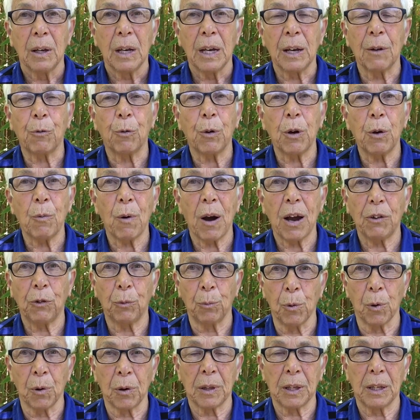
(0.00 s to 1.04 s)
If we raise
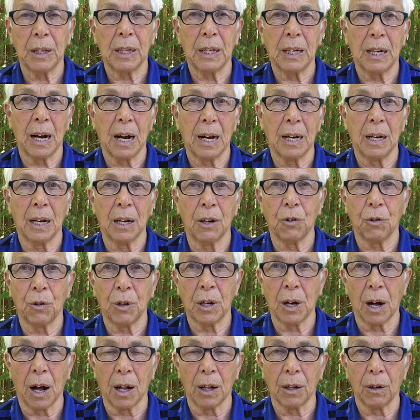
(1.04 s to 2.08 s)
more than the
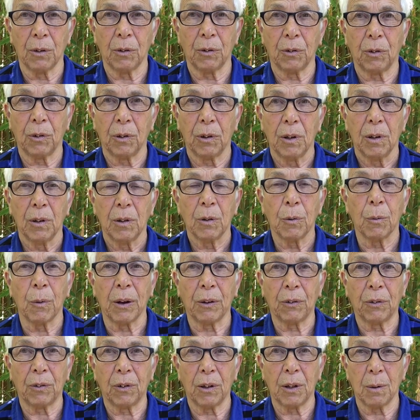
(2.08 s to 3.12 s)
$900, the
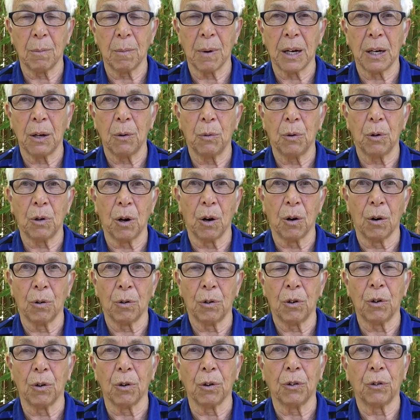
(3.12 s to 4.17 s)
rest of the money will go
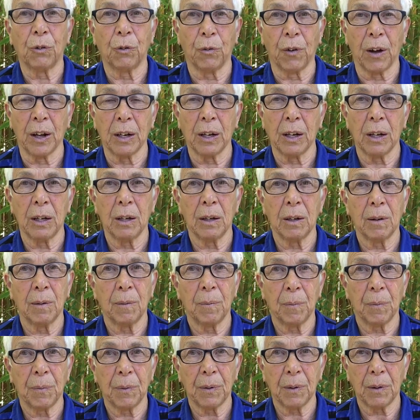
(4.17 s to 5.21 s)
towards funding
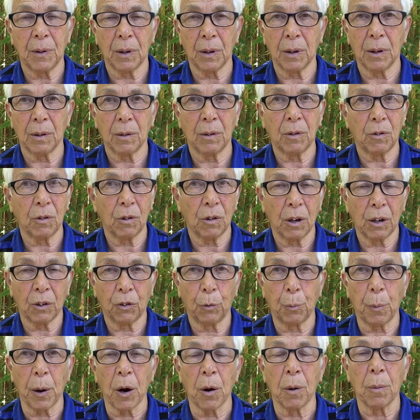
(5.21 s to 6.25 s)
the
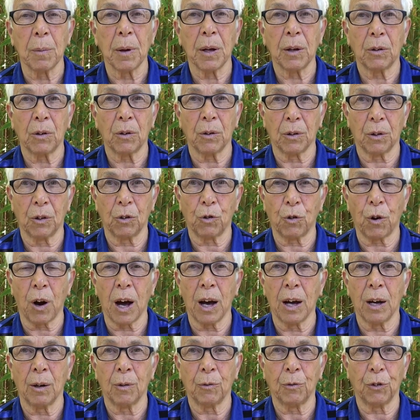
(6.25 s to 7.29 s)
experiment or the
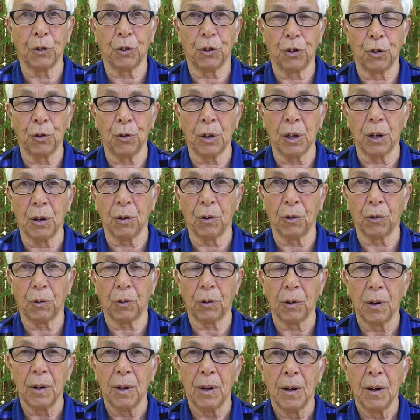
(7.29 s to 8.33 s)
trial for 2 years.